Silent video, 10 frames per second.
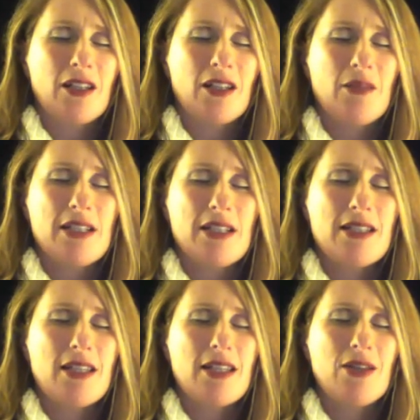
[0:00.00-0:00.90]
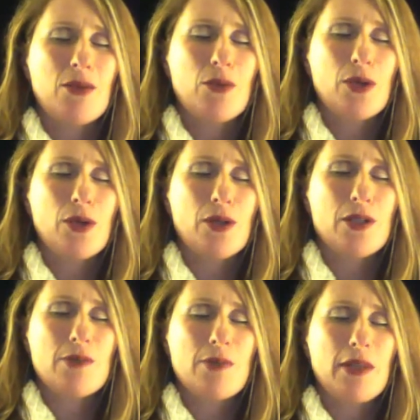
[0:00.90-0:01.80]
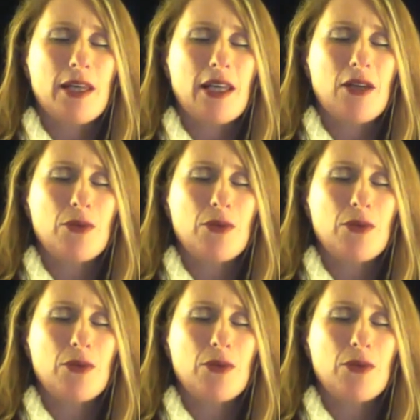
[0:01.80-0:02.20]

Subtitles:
You might see the words being